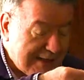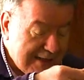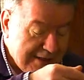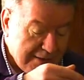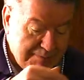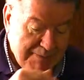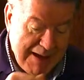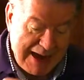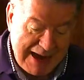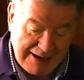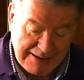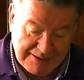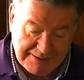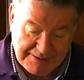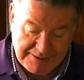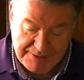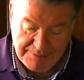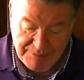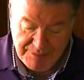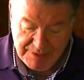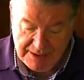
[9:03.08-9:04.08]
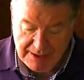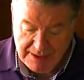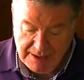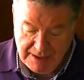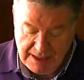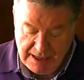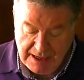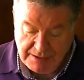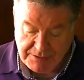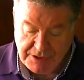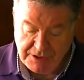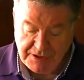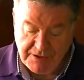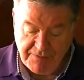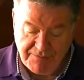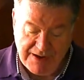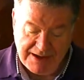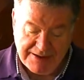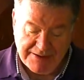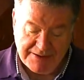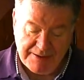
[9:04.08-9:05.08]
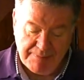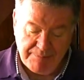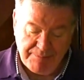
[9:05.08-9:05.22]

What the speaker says: had backed to defend.